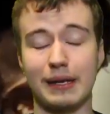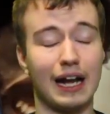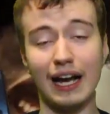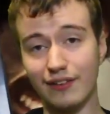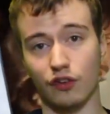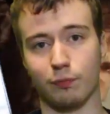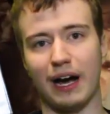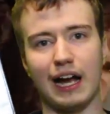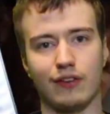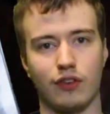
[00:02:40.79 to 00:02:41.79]
mean, I
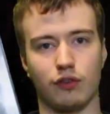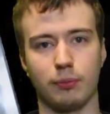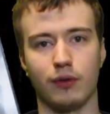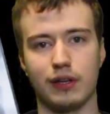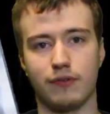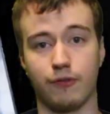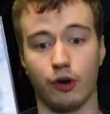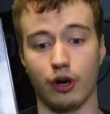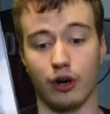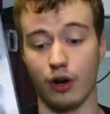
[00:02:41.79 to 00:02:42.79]
despise this movie
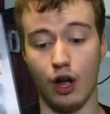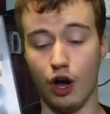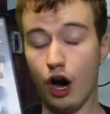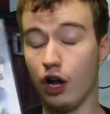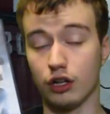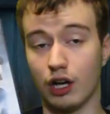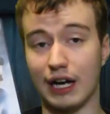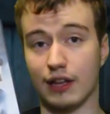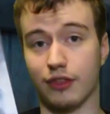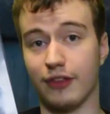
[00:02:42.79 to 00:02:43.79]
for a
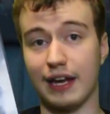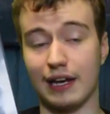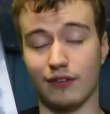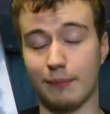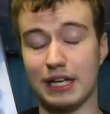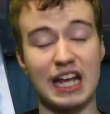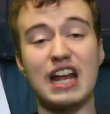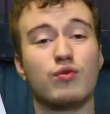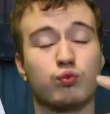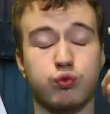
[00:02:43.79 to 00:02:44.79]
lot of things. I mean,
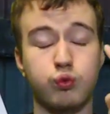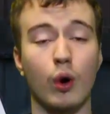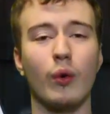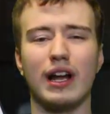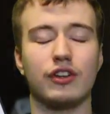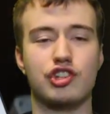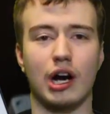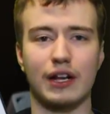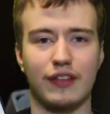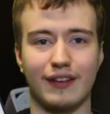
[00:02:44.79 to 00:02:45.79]
it ruined
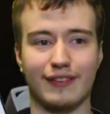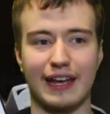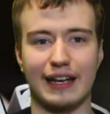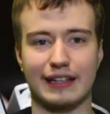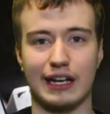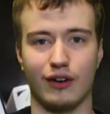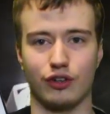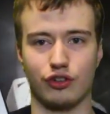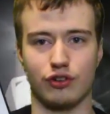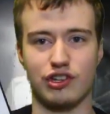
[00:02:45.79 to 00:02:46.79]
Jonathan Kent's
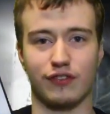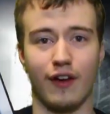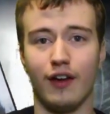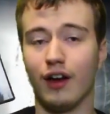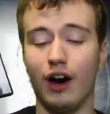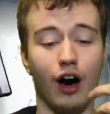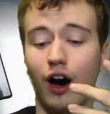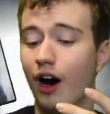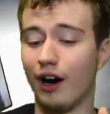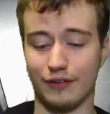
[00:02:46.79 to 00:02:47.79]
character. Just,
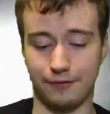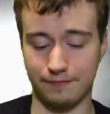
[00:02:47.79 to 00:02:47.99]
I'm